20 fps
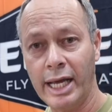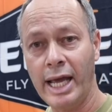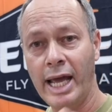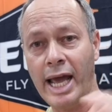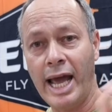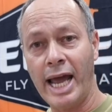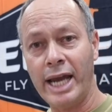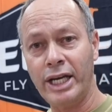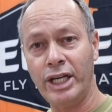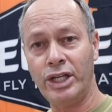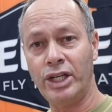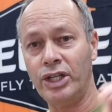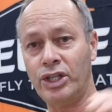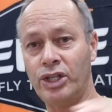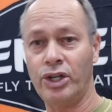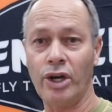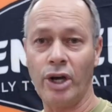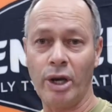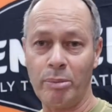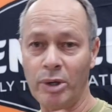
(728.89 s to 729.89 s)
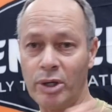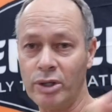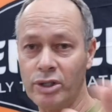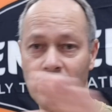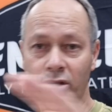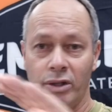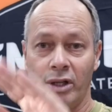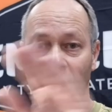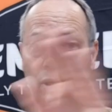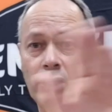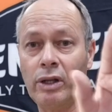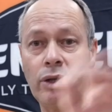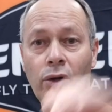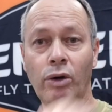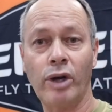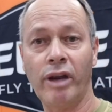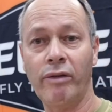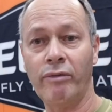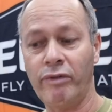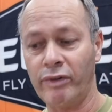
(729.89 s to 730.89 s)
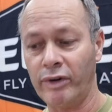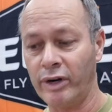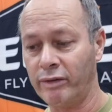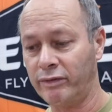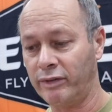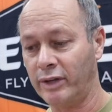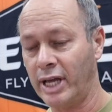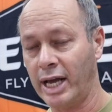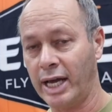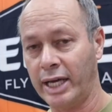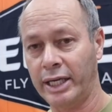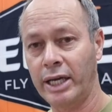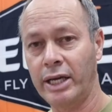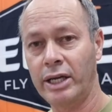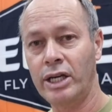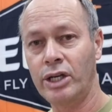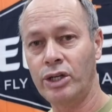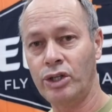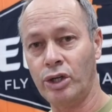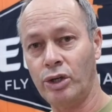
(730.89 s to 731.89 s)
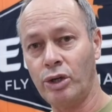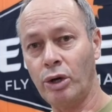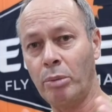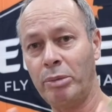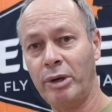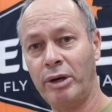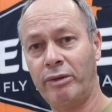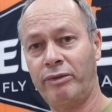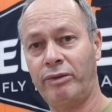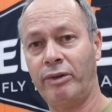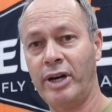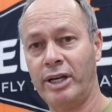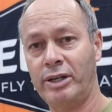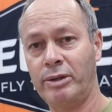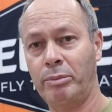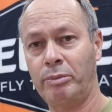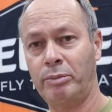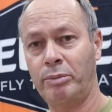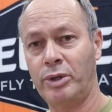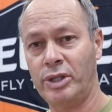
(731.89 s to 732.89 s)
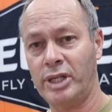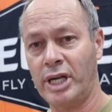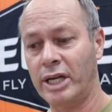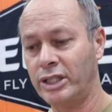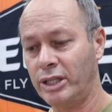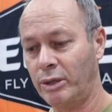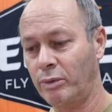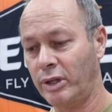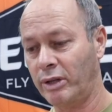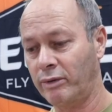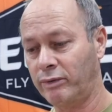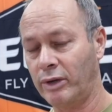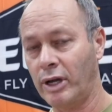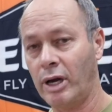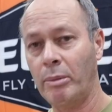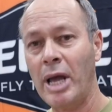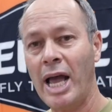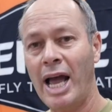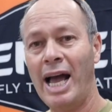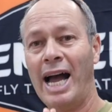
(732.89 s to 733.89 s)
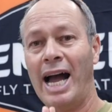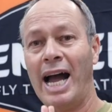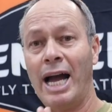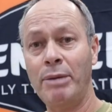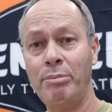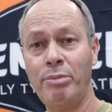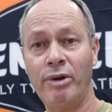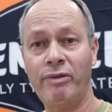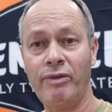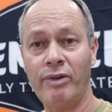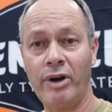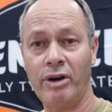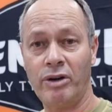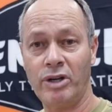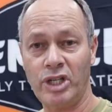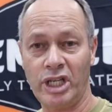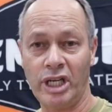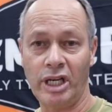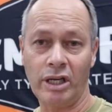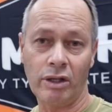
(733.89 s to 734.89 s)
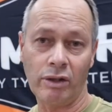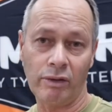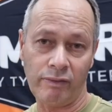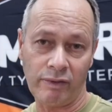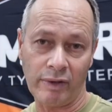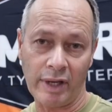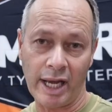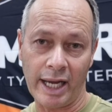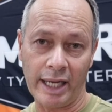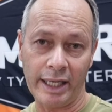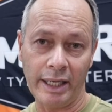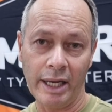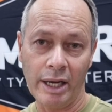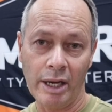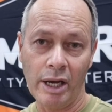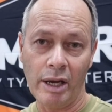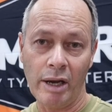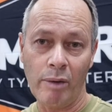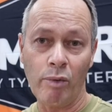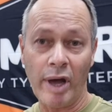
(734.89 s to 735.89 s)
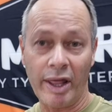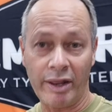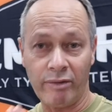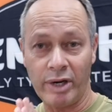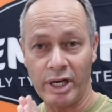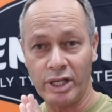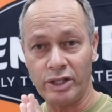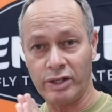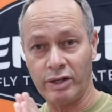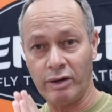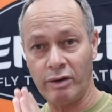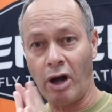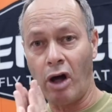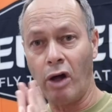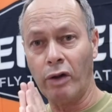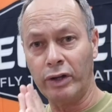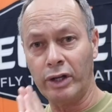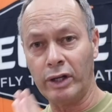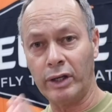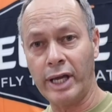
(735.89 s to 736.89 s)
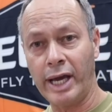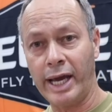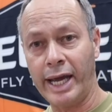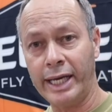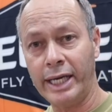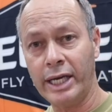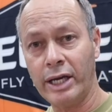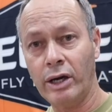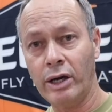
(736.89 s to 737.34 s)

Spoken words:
Any disturbance, they're looking for a fly. So don't be afraid to present it with a flop. I prefer a single fly, whether it's on the lake,